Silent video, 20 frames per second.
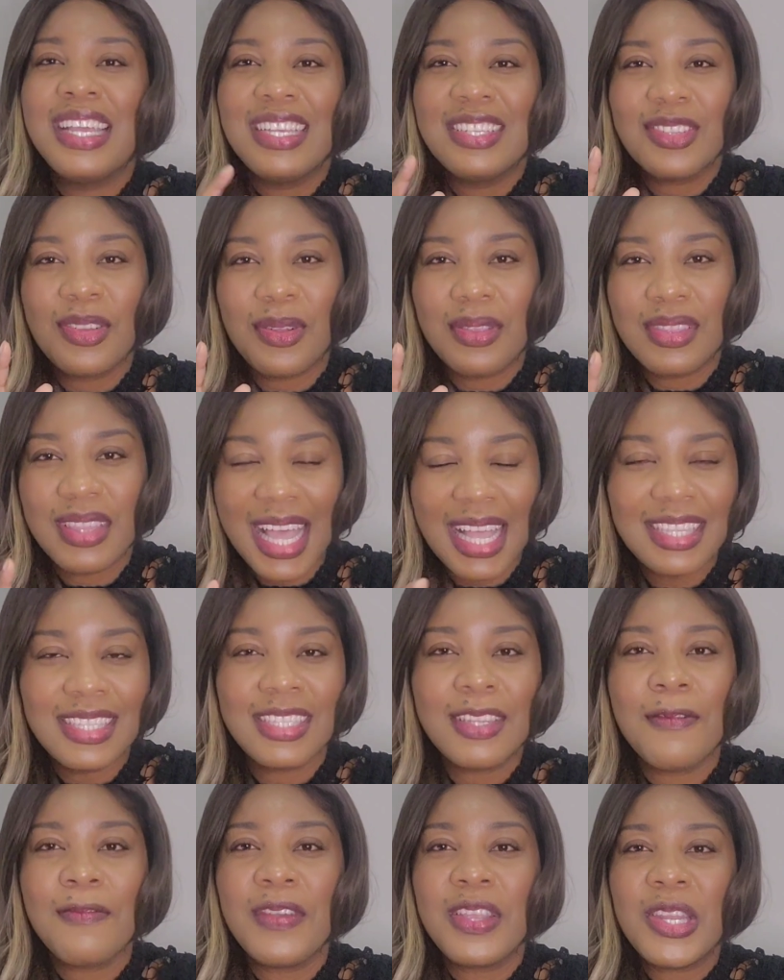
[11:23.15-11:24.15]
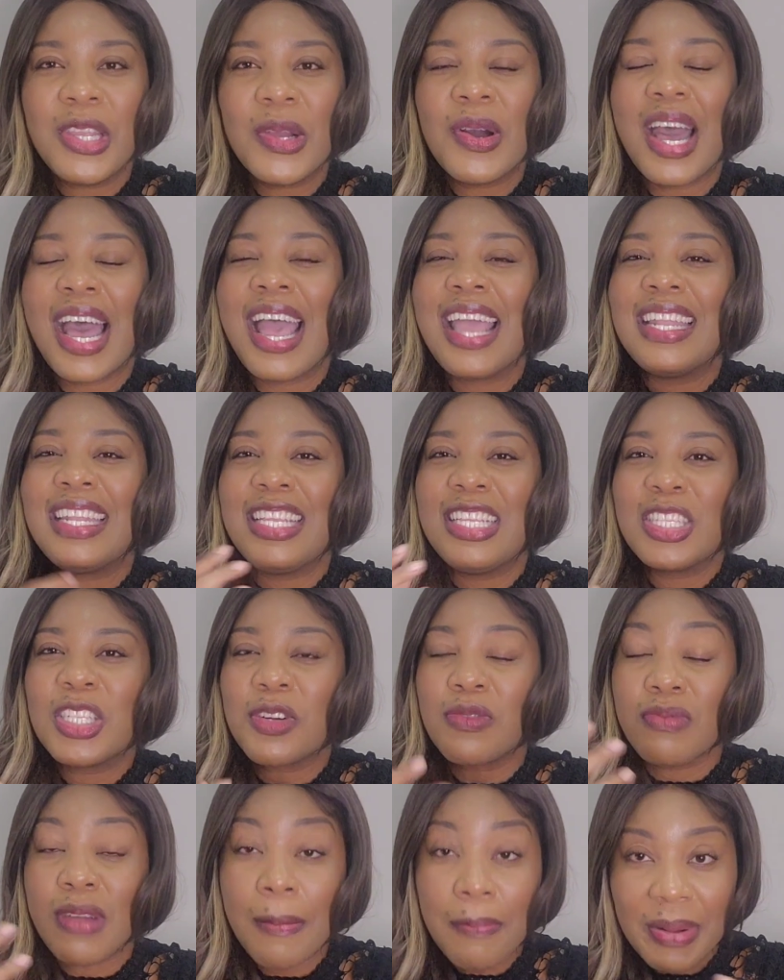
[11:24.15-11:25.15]
So that's the video I need
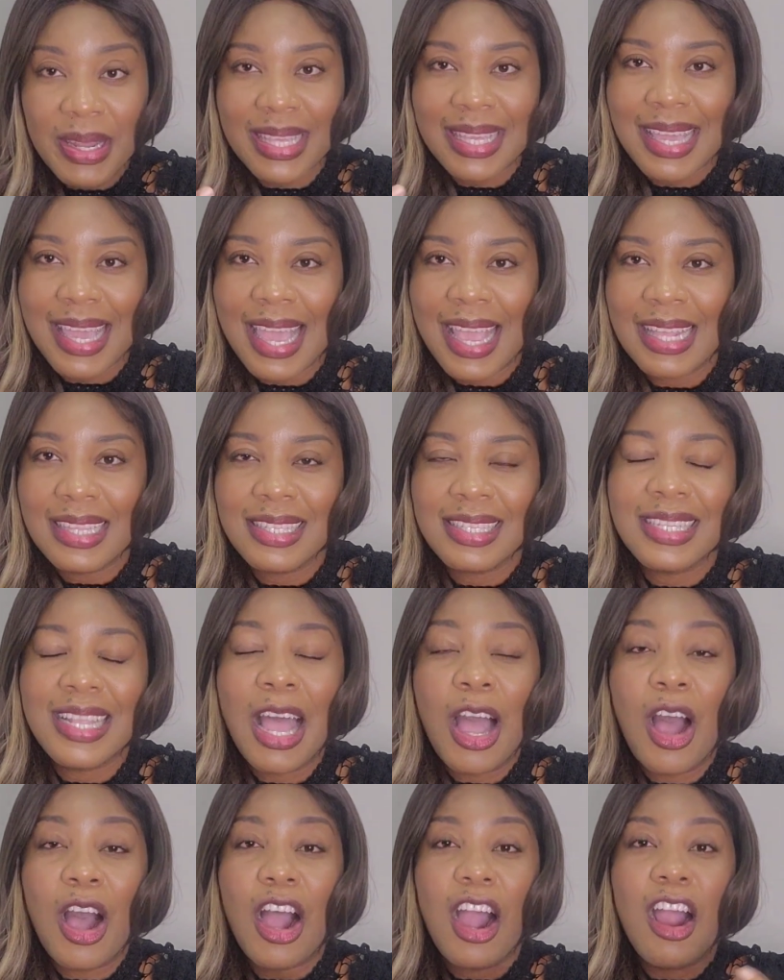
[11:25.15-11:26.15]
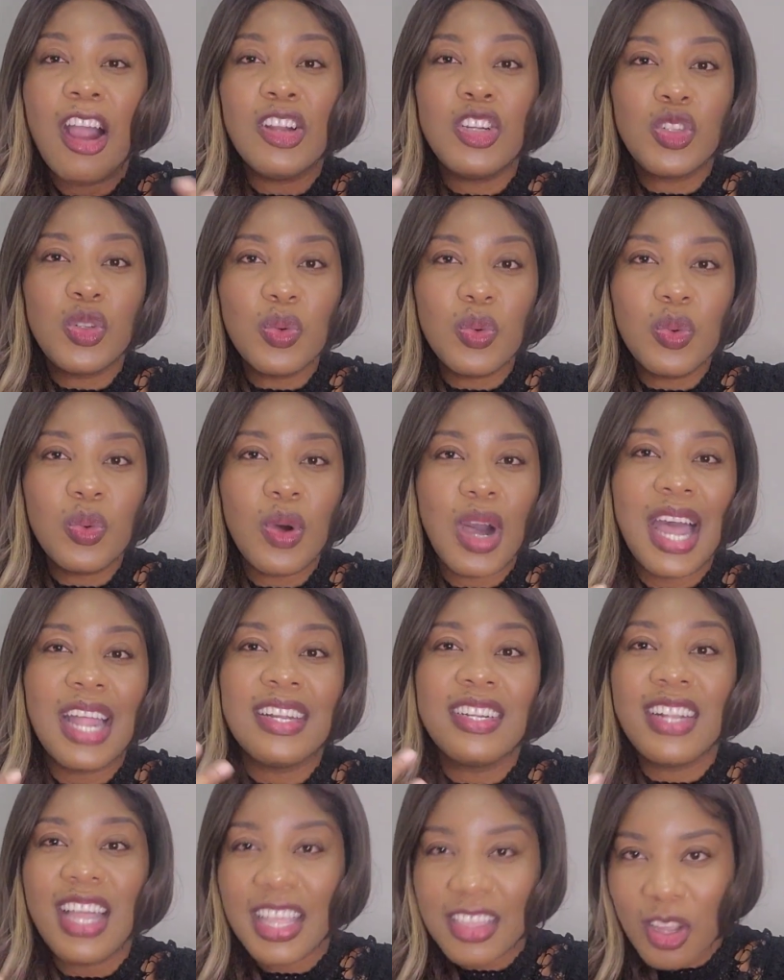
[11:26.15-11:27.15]
to replicate or do
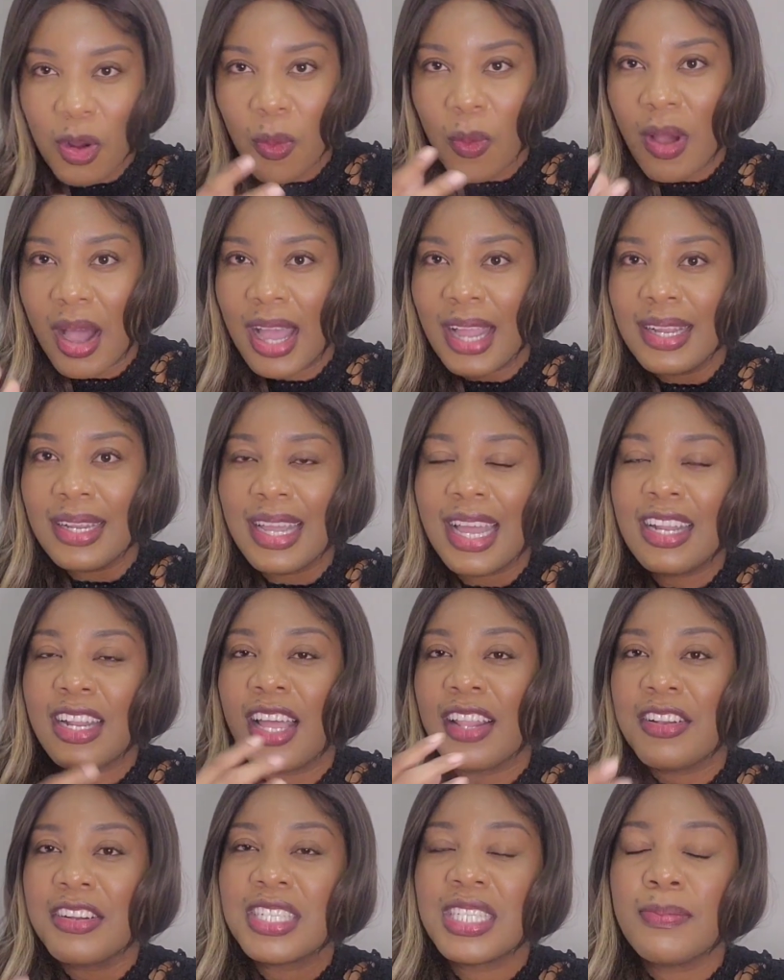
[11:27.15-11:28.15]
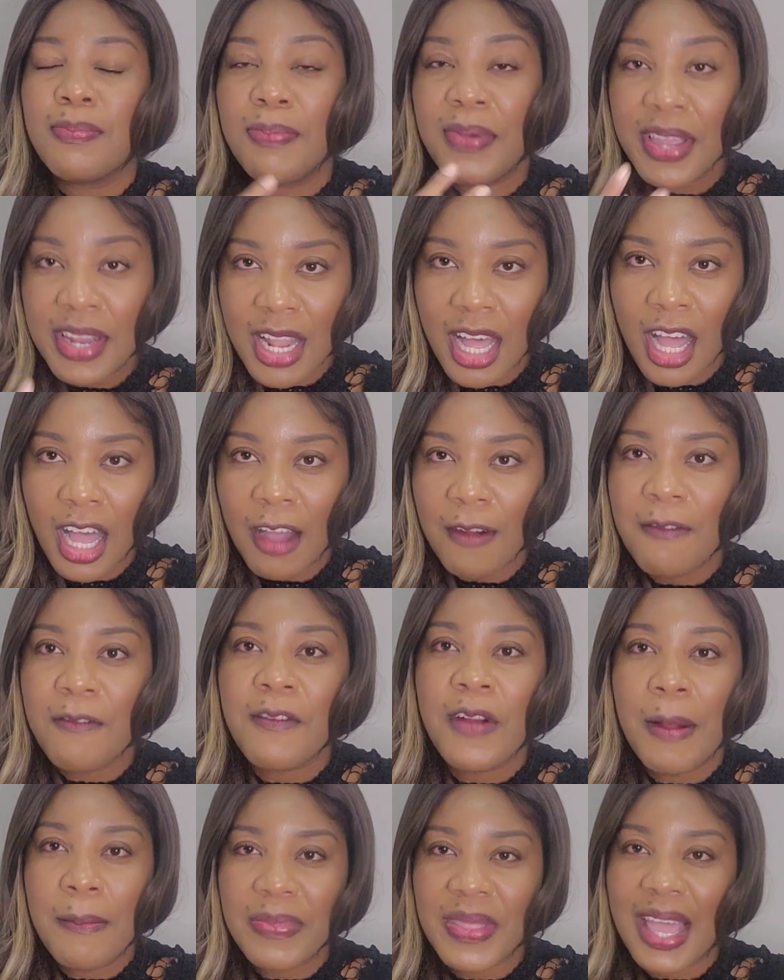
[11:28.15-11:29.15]
another one, another spin-off
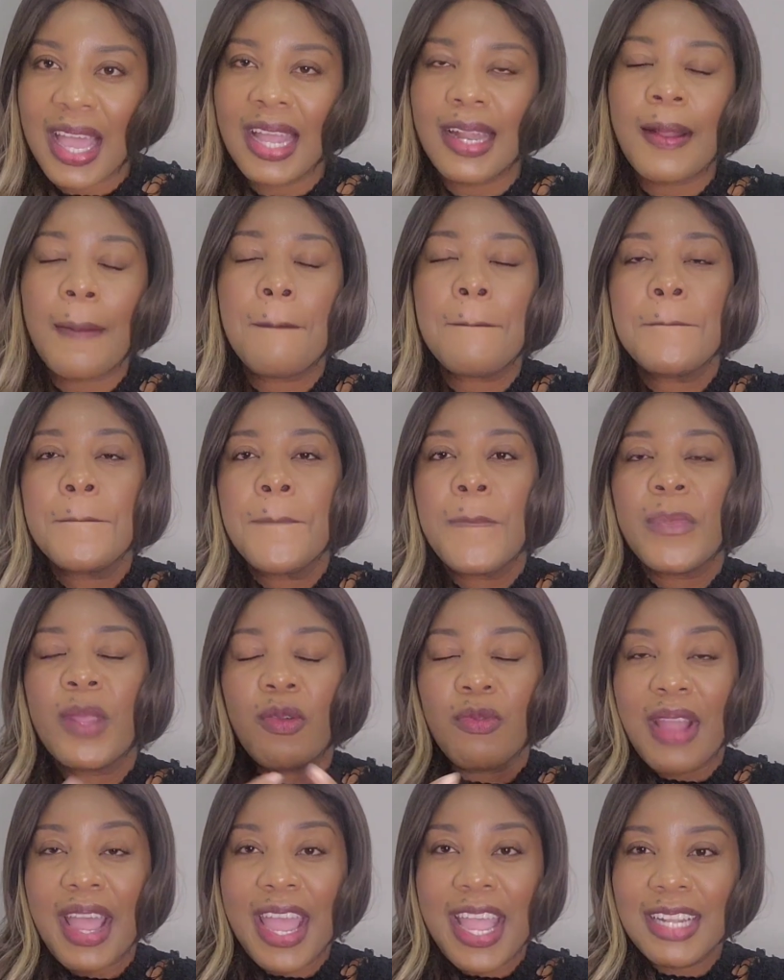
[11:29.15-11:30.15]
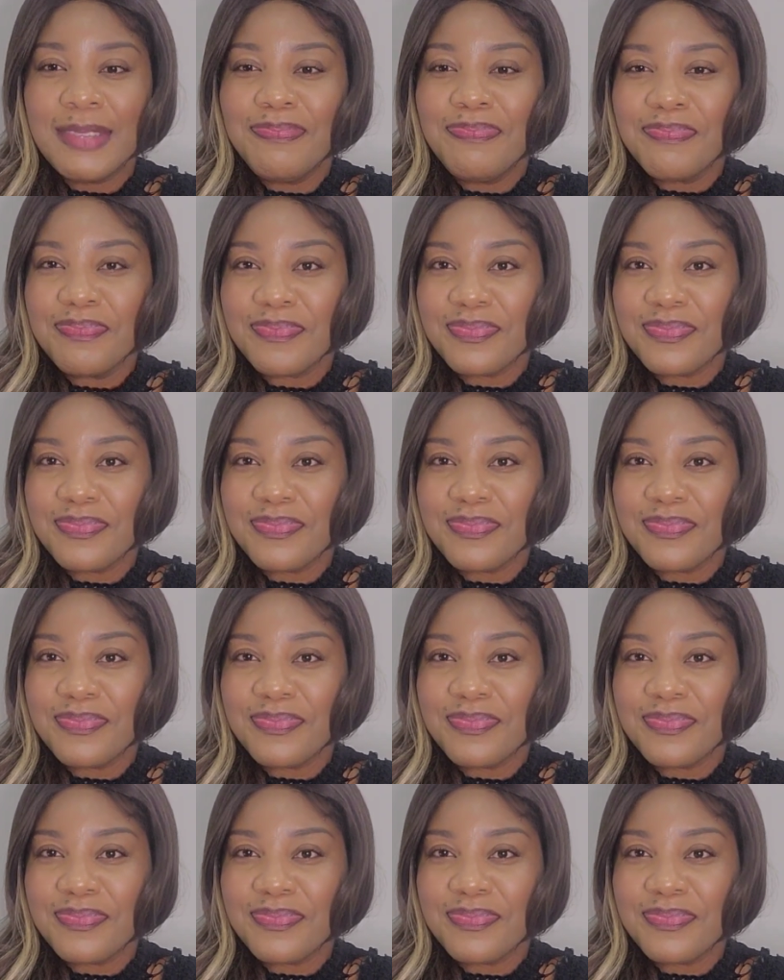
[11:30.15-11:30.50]
from that, right?